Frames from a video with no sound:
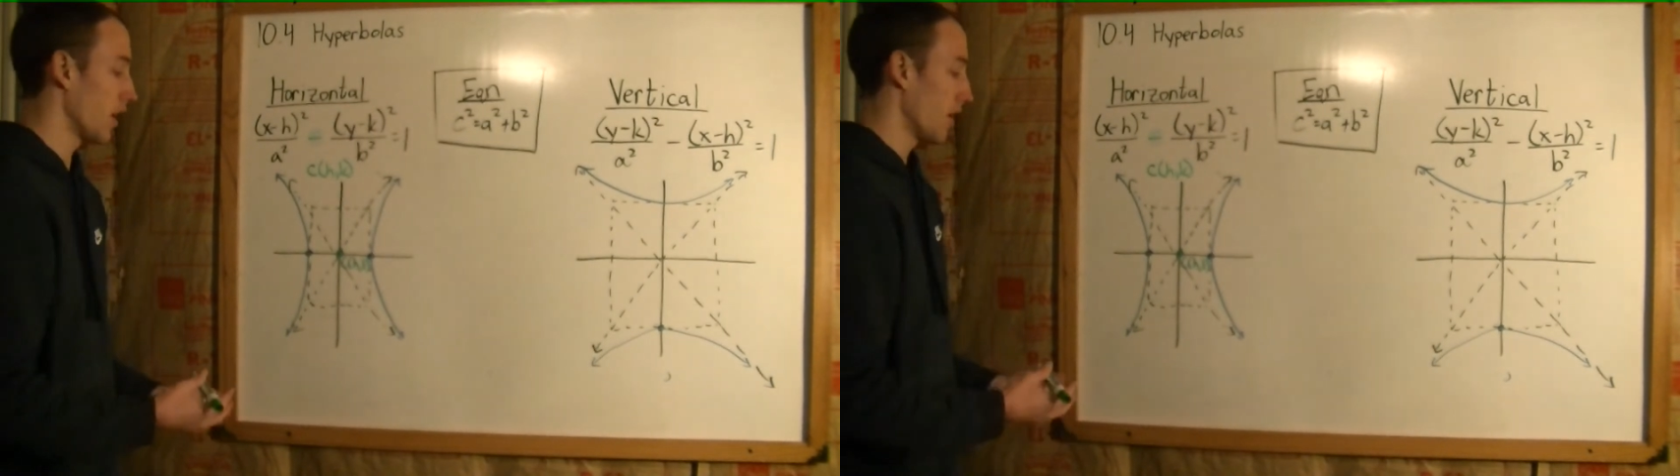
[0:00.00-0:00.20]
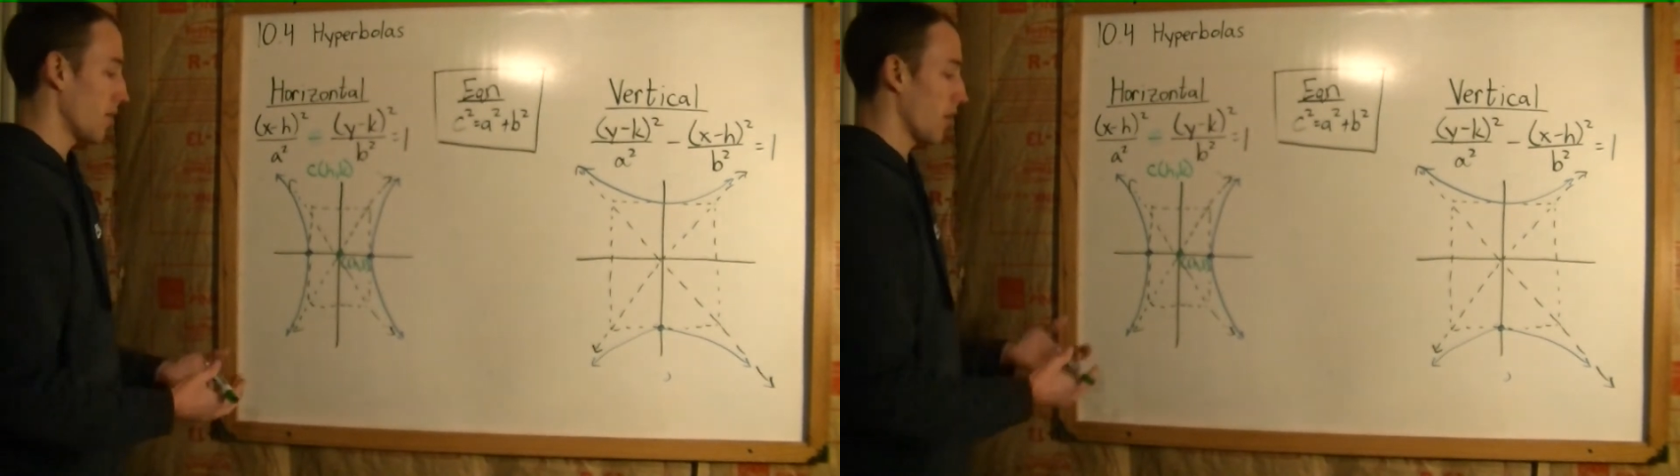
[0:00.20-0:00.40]

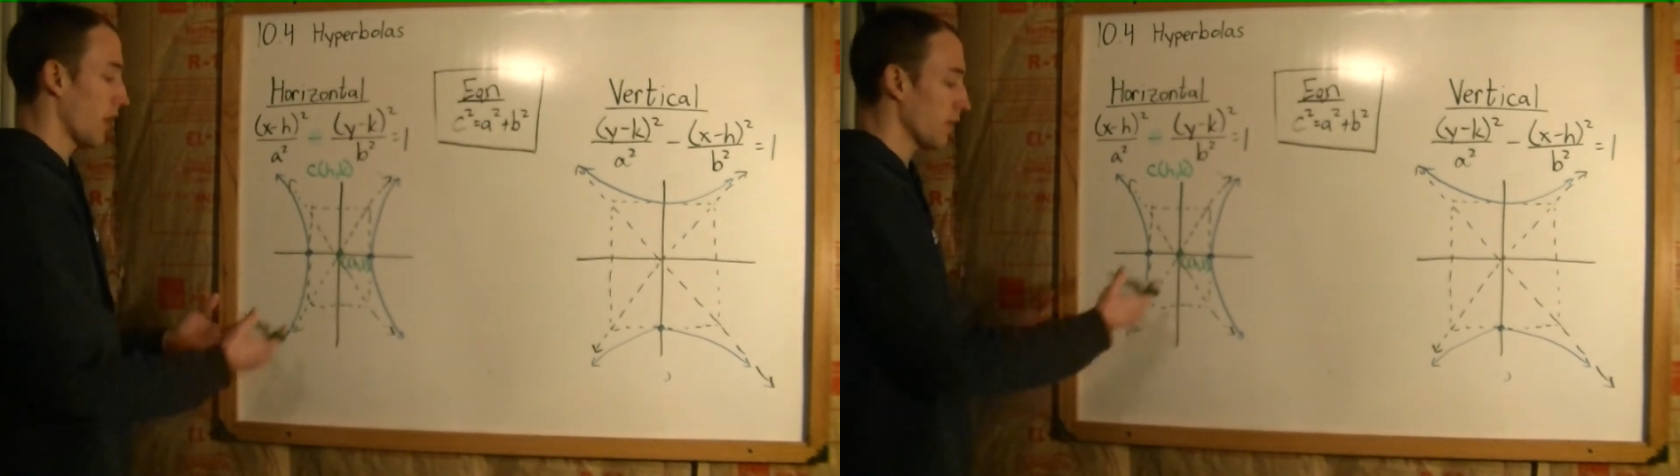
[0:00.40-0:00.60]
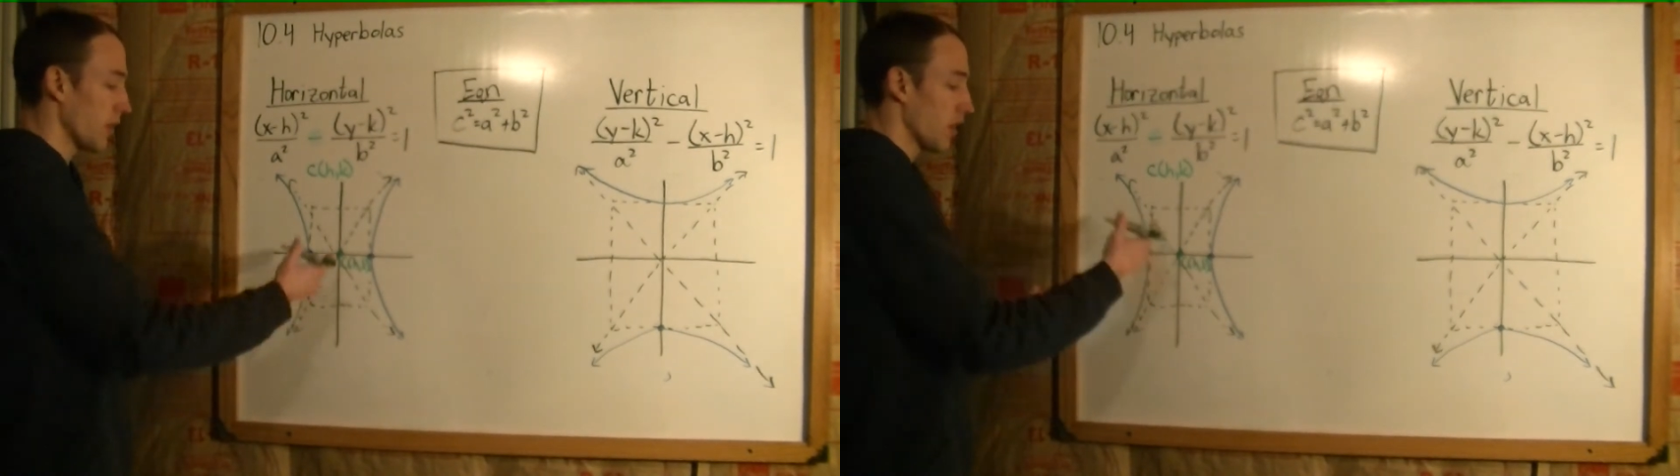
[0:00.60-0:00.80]
All right,
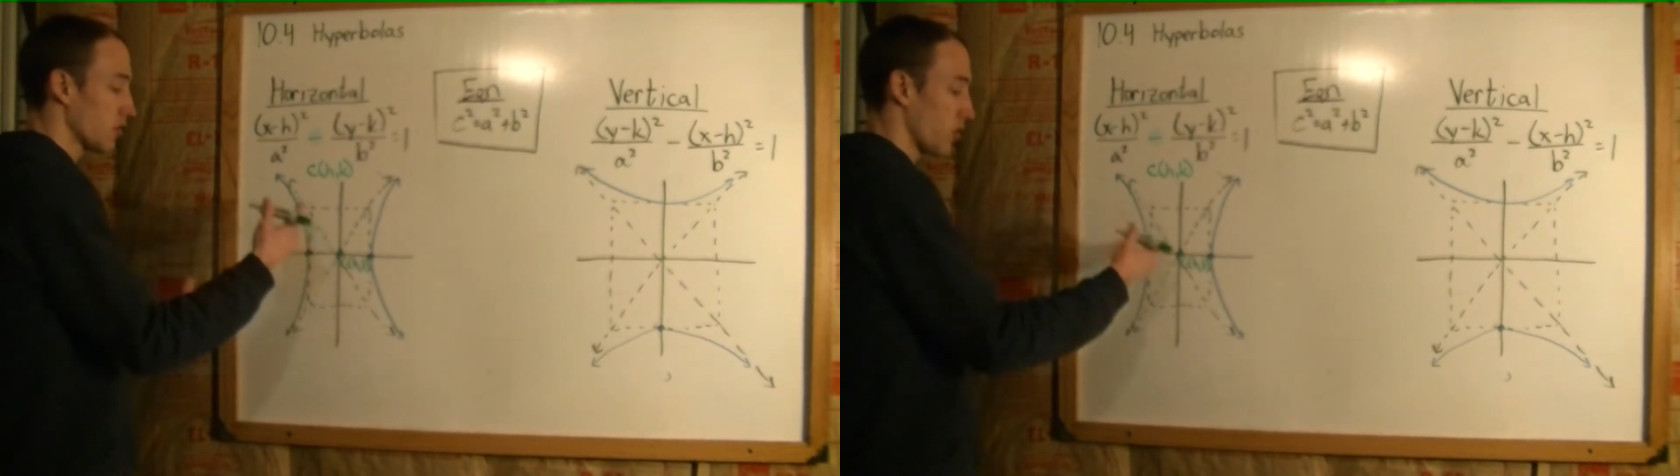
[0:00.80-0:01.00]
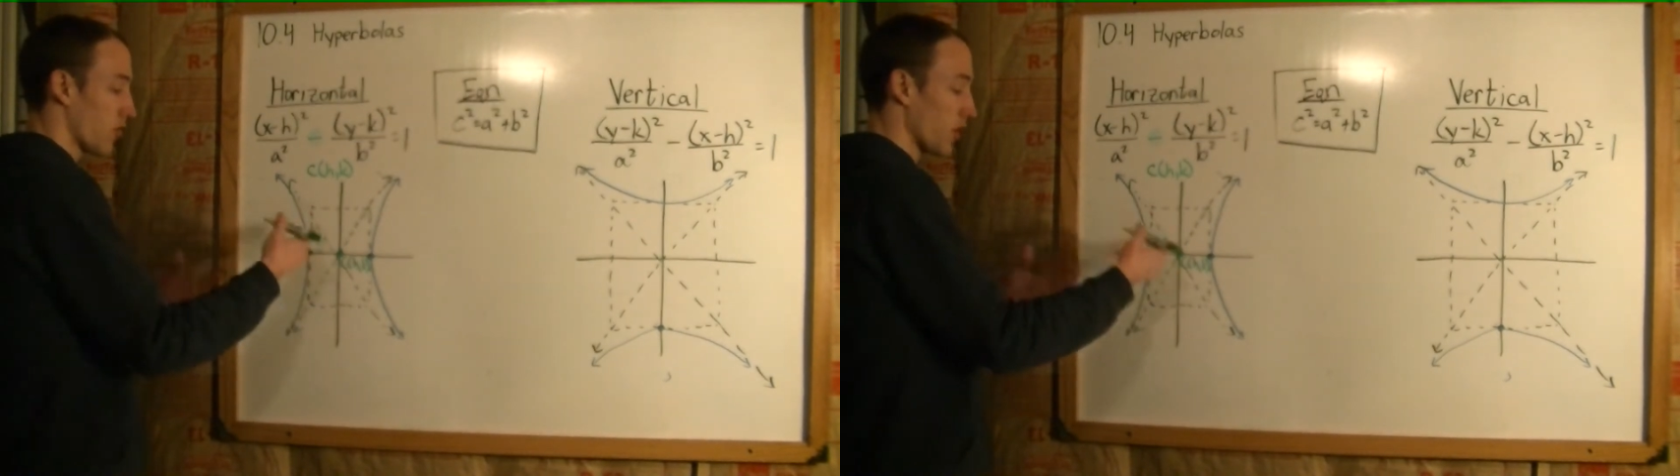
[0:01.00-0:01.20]
so
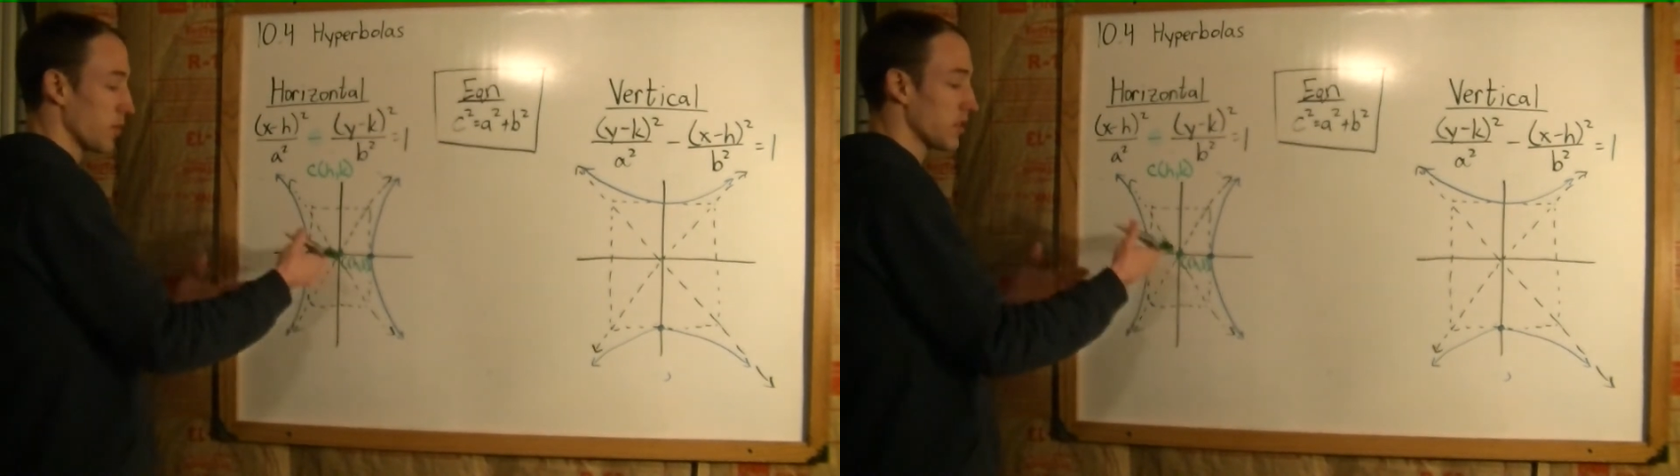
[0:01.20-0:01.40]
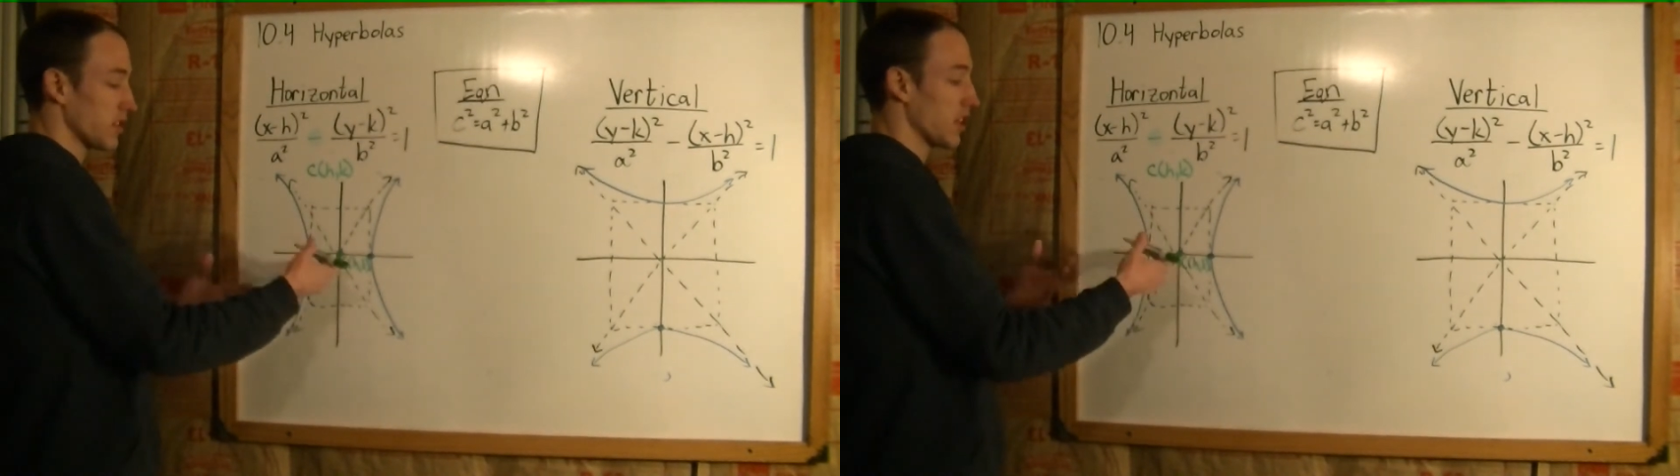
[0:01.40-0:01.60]
from the
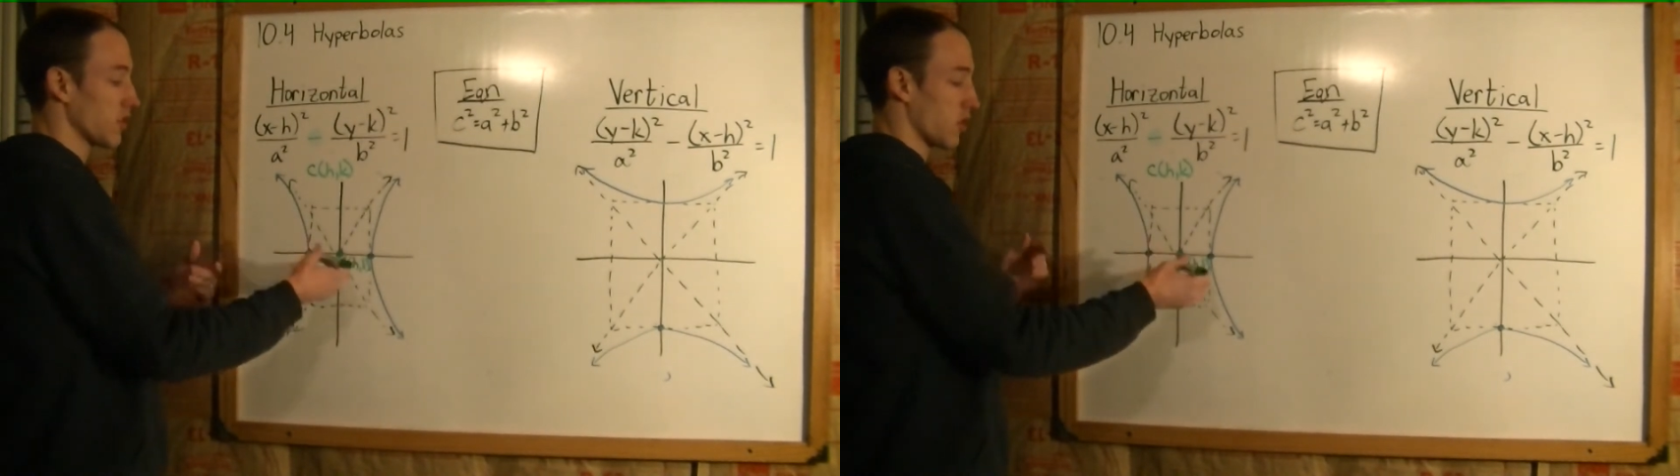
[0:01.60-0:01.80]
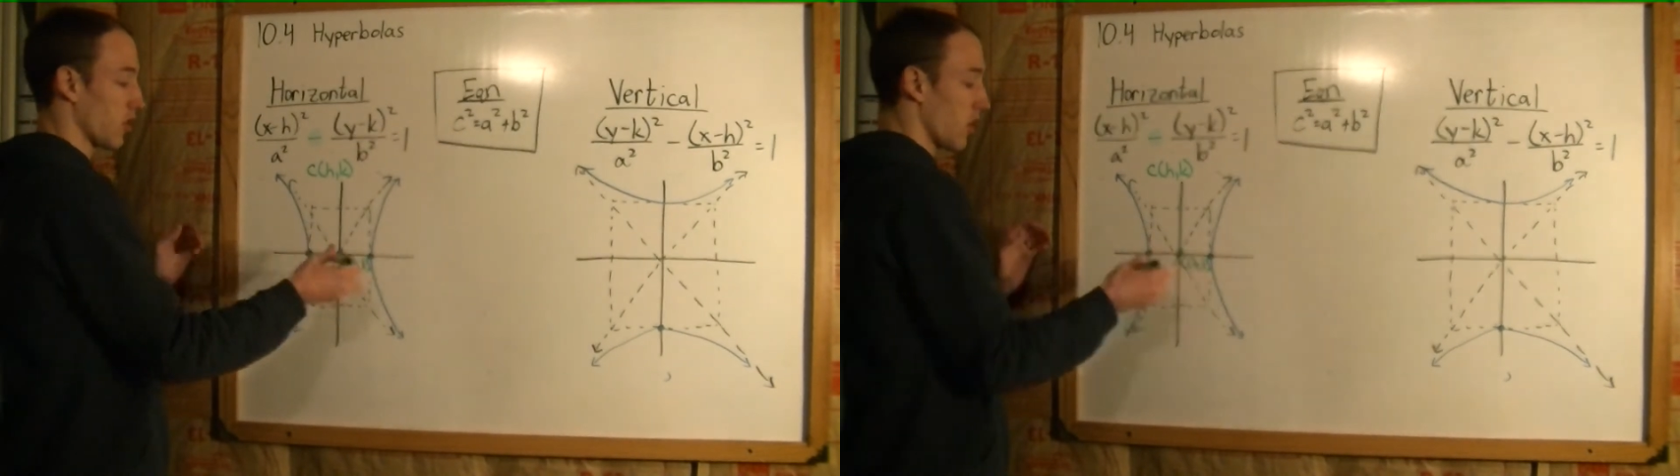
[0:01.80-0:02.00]
center,